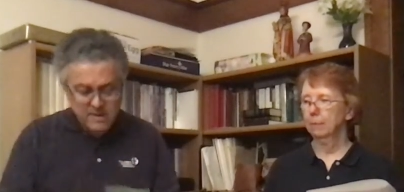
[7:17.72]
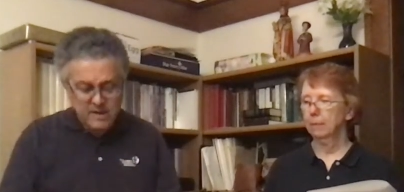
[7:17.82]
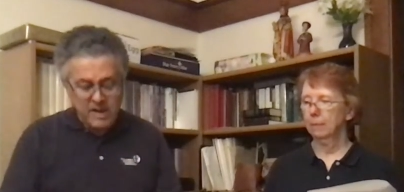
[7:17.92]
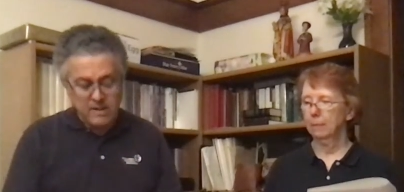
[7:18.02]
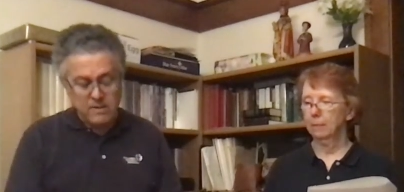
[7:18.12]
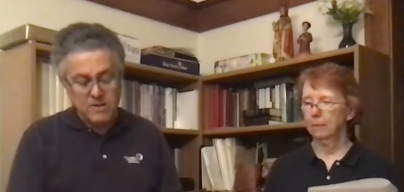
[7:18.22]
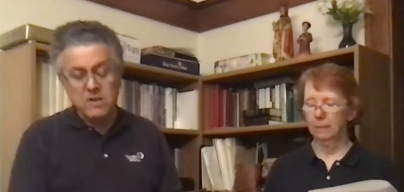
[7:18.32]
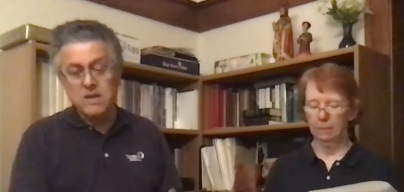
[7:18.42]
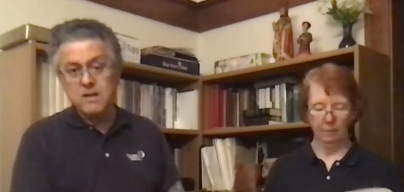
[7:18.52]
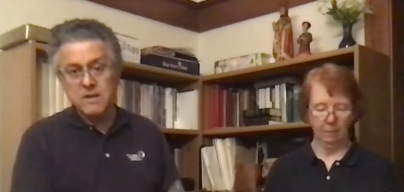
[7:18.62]

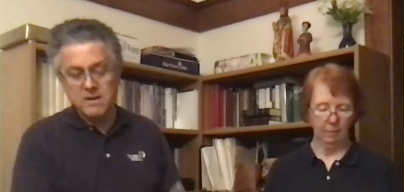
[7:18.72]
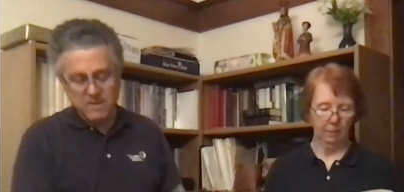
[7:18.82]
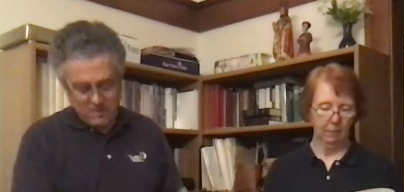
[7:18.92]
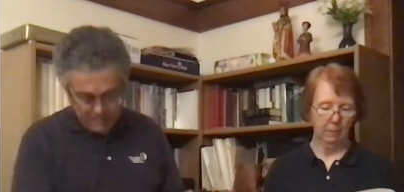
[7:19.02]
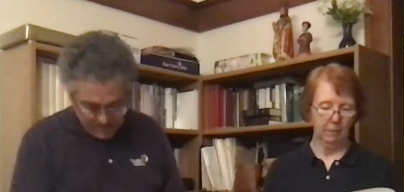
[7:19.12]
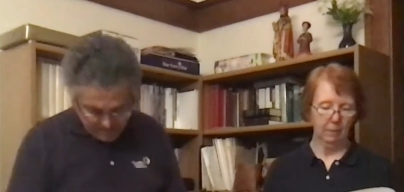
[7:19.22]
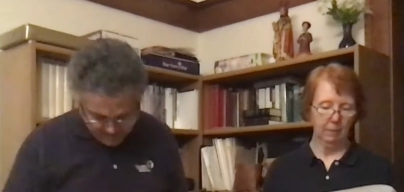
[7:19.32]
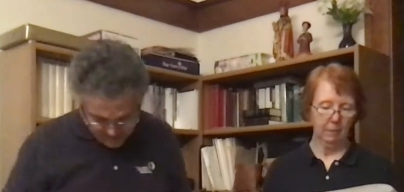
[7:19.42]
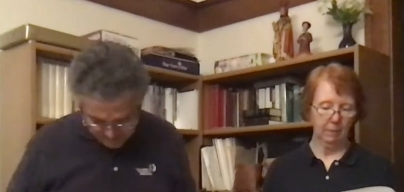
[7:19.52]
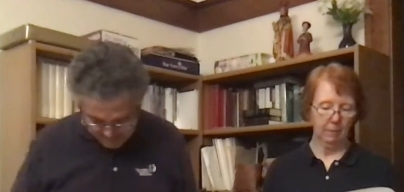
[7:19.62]
Speaker 1: dice to play the
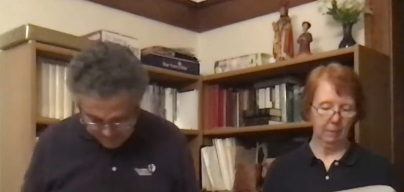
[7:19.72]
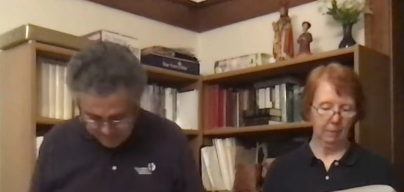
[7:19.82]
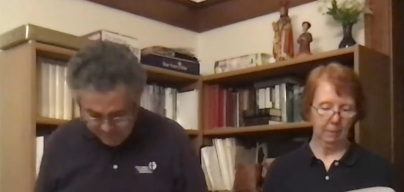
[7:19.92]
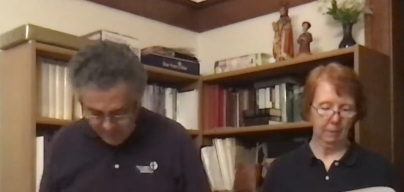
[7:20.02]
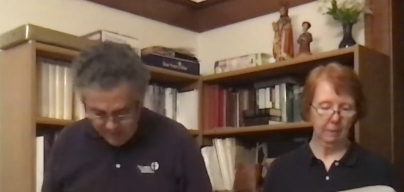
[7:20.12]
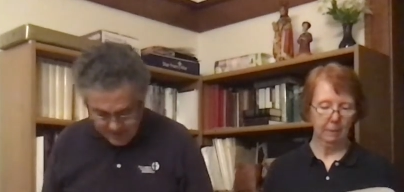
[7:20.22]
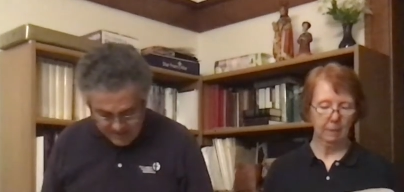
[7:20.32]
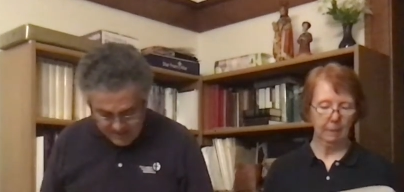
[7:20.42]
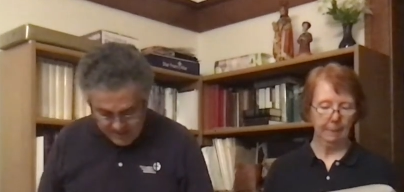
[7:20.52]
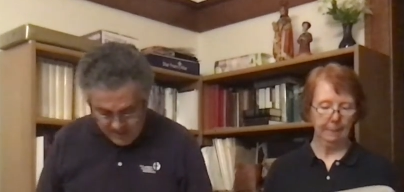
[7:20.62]
game.
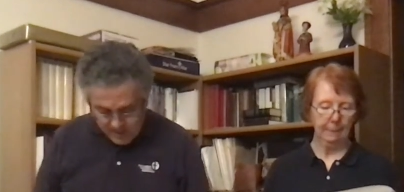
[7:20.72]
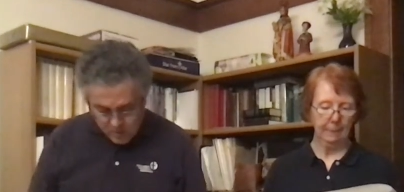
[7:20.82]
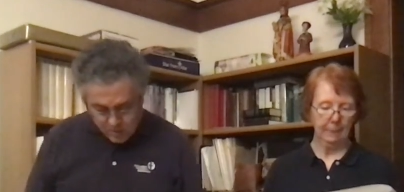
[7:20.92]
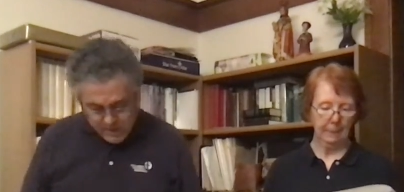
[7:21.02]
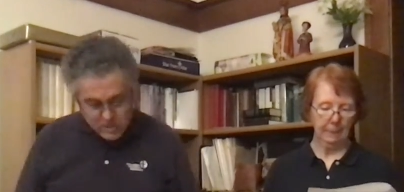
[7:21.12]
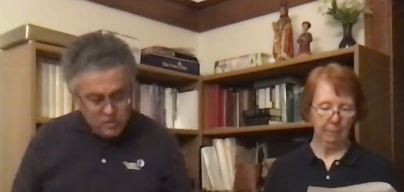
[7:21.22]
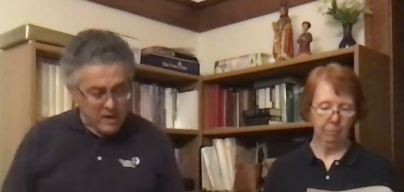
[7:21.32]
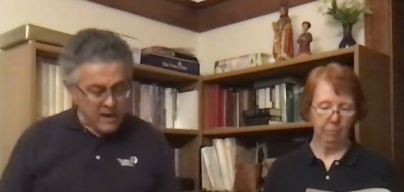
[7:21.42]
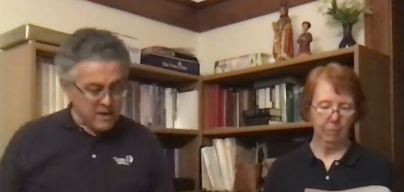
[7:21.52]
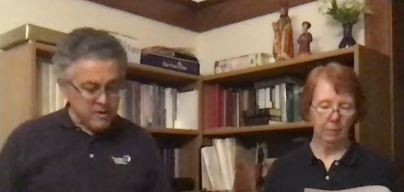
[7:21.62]
You'll need
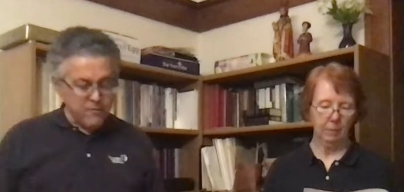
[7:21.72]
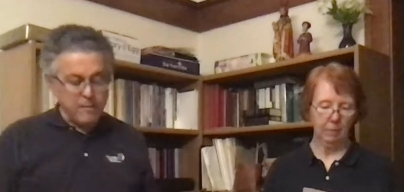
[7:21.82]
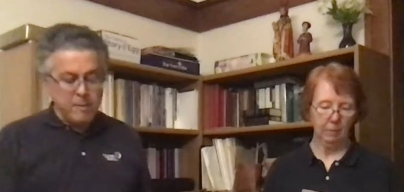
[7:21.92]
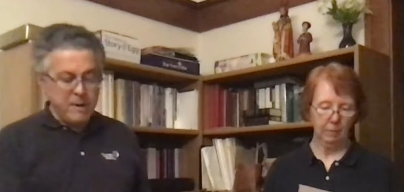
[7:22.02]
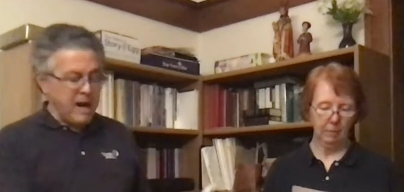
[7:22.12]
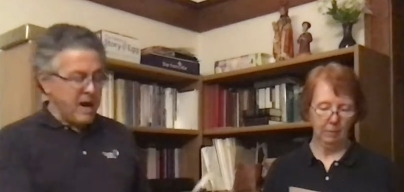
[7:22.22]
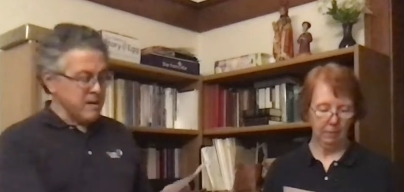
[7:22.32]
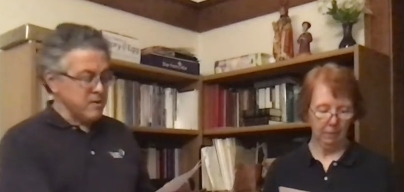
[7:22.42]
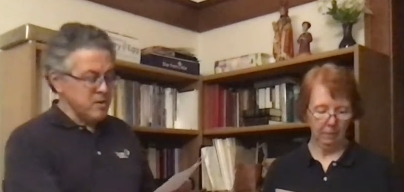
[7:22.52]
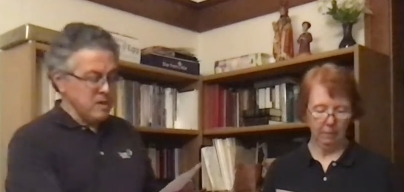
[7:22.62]
crayons from the
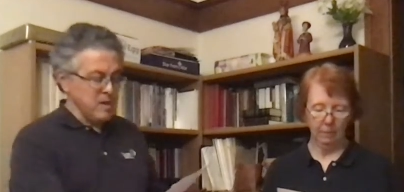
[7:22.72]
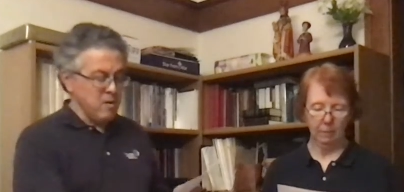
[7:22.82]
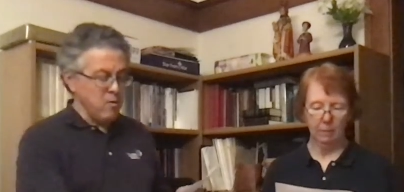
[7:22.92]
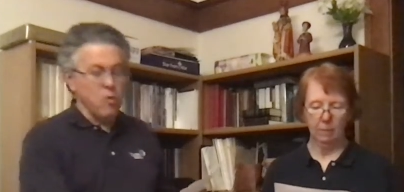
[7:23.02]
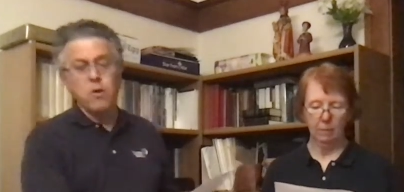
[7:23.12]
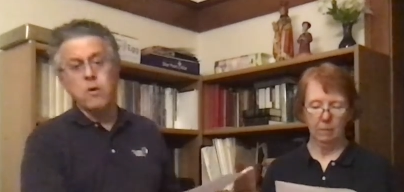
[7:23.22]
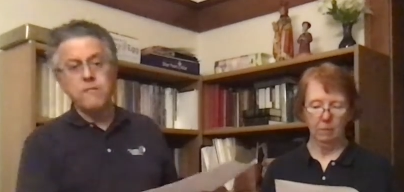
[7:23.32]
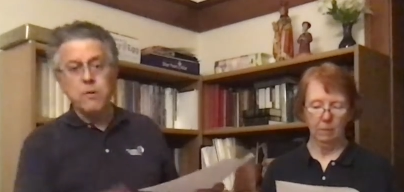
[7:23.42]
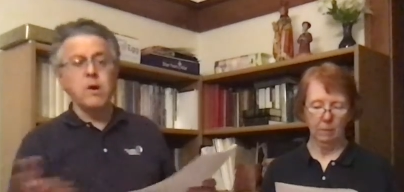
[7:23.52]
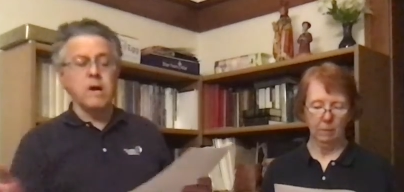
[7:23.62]
box, or
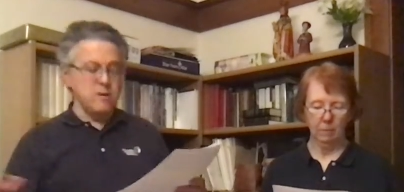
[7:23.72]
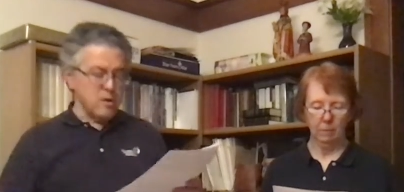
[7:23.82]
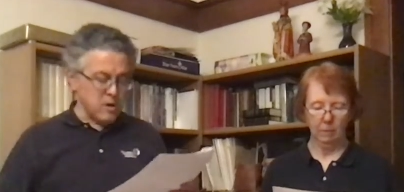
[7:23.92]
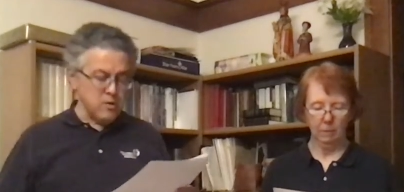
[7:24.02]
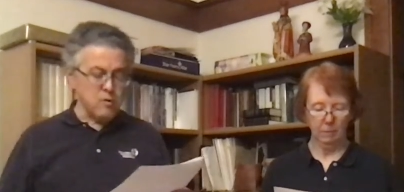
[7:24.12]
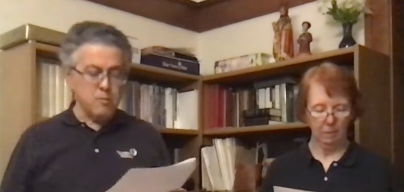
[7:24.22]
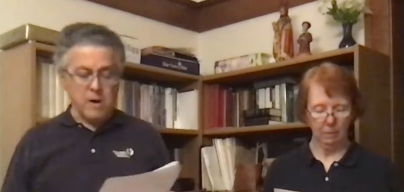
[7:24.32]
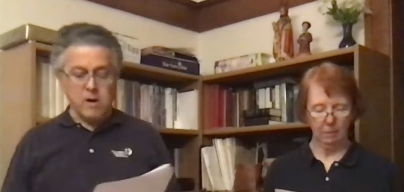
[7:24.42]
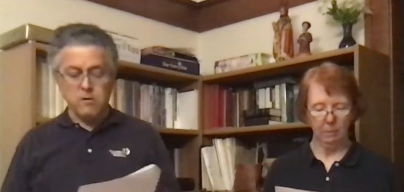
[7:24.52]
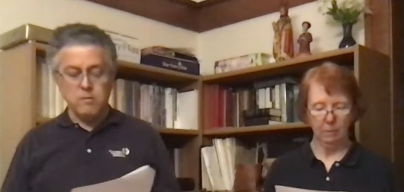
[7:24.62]
if you want, you can use
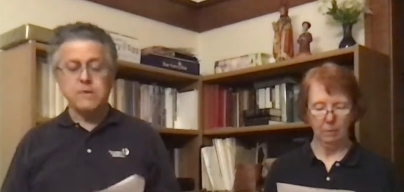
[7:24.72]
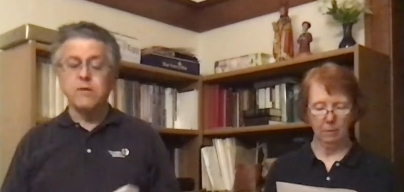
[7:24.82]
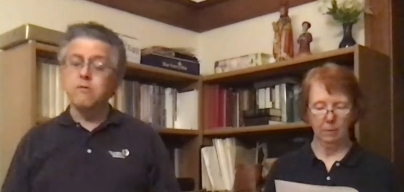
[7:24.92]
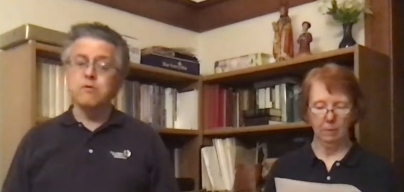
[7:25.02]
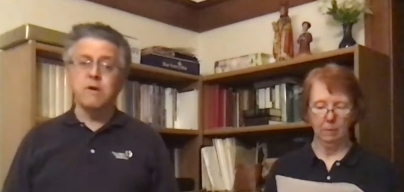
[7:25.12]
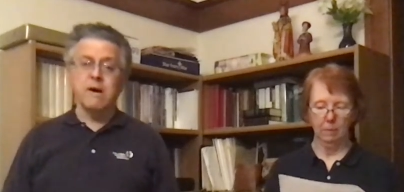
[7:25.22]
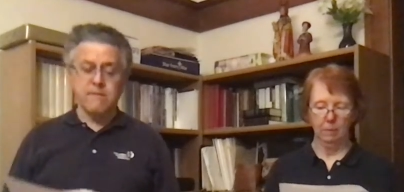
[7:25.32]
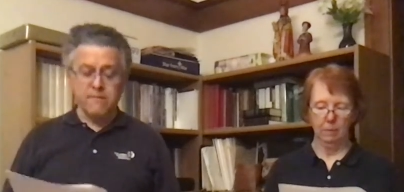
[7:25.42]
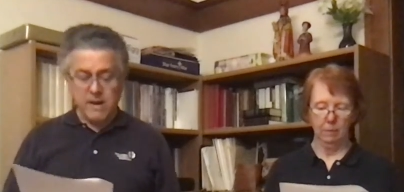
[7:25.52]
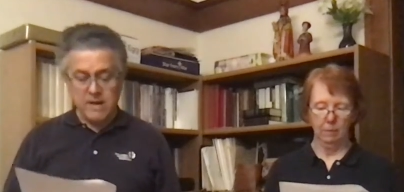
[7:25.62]
markers, but those you'll have
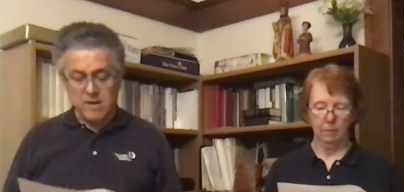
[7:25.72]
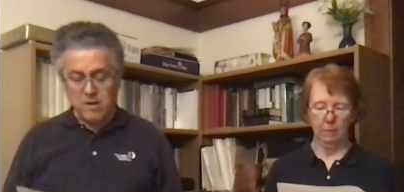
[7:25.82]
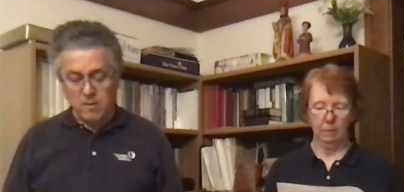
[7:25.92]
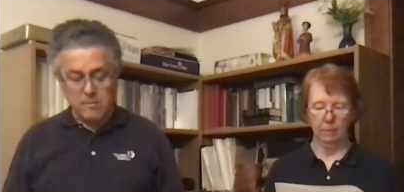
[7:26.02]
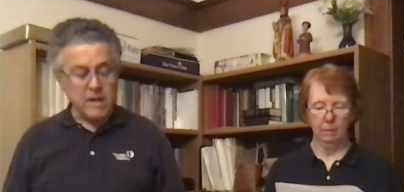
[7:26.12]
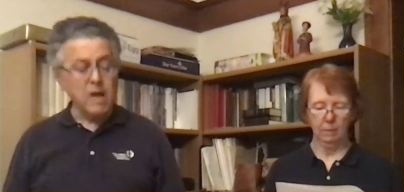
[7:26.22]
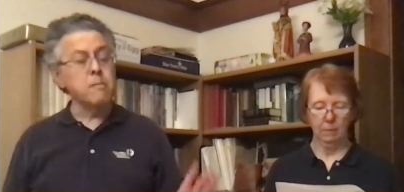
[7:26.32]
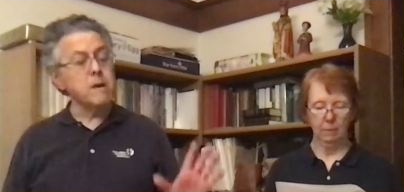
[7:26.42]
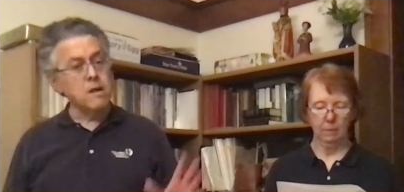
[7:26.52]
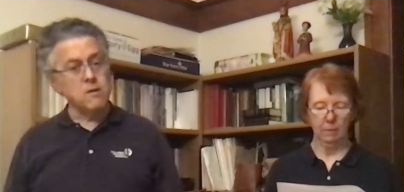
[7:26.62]
to find at home to
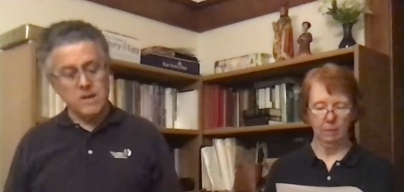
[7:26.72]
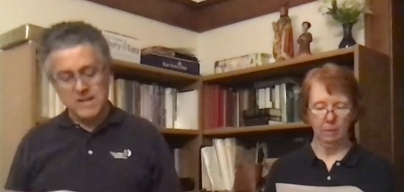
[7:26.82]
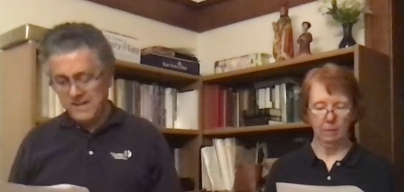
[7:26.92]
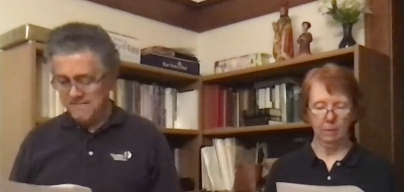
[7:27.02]
help color it.